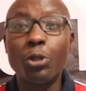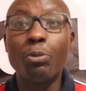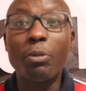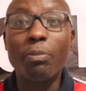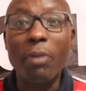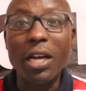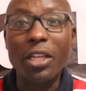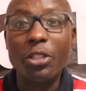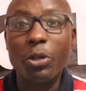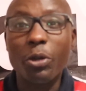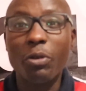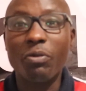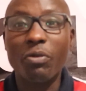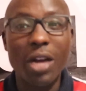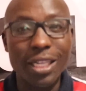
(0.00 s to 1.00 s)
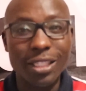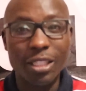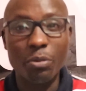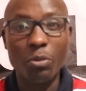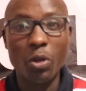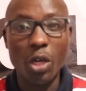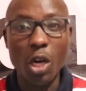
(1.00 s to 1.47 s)
to be part of
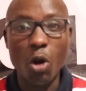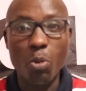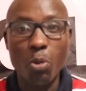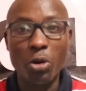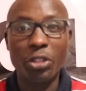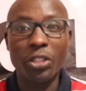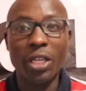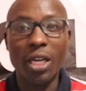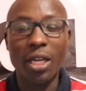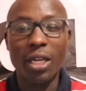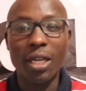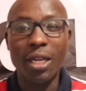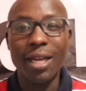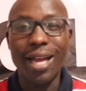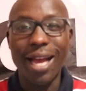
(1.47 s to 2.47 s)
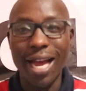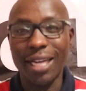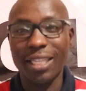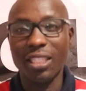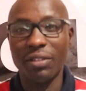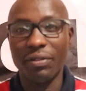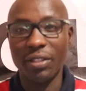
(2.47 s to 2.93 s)
Azimio la Umoja
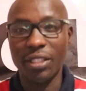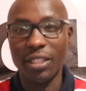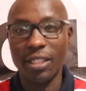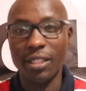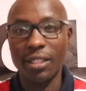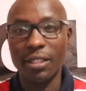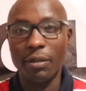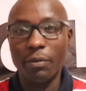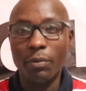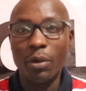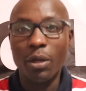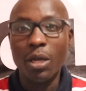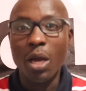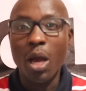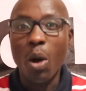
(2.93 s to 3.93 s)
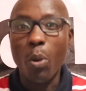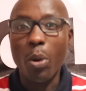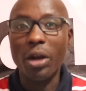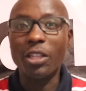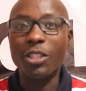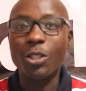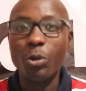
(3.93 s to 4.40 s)
activities
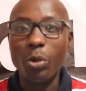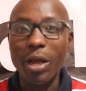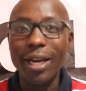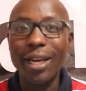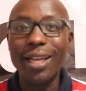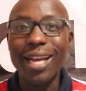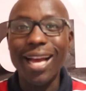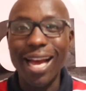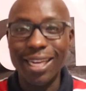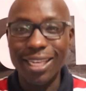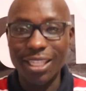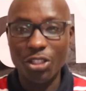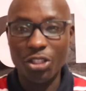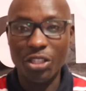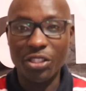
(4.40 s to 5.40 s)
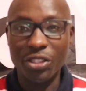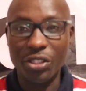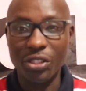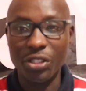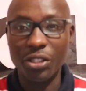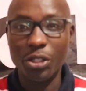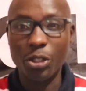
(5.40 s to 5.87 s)
while swearing
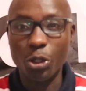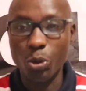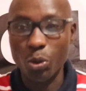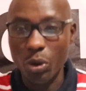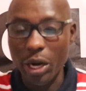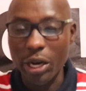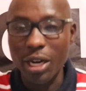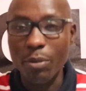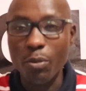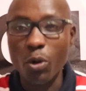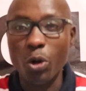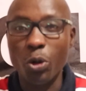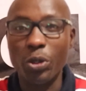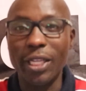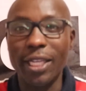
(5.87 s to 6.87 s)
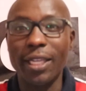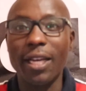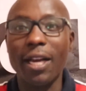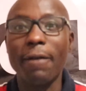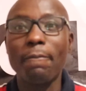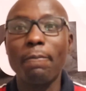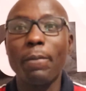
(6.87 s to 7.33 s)
allegiance to Raila Amolo
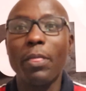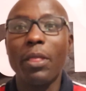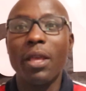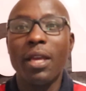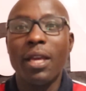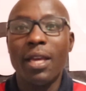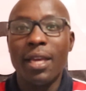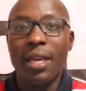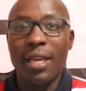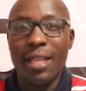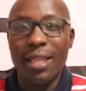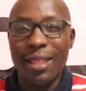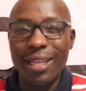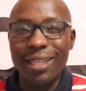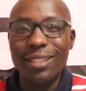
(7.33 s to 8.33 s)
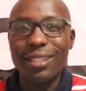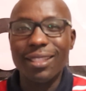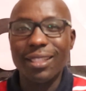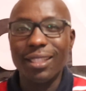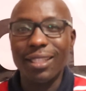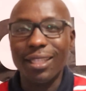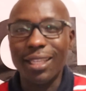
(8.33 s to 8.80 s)
Odinga.
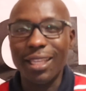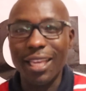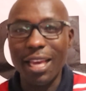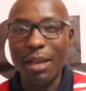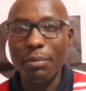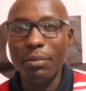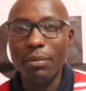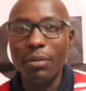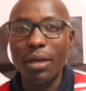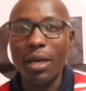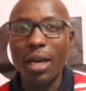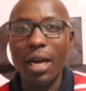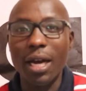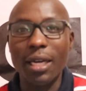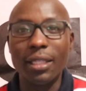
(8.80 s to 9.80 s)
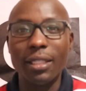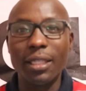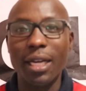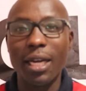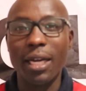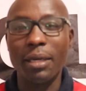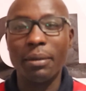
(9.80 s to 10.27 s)
That came
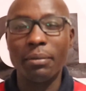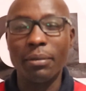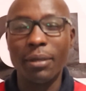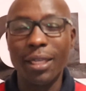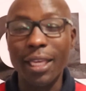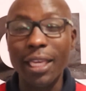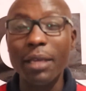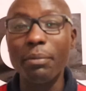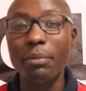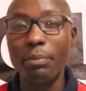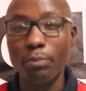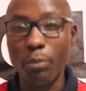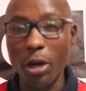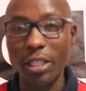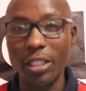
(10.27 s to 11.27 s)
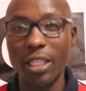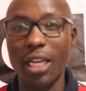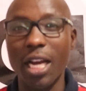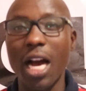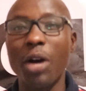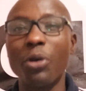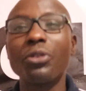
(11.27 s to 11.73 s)
and uh, him
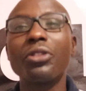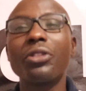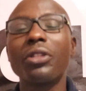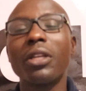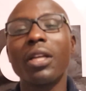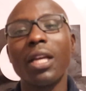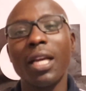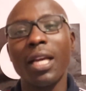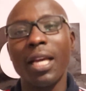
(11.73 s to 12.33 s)
pointing out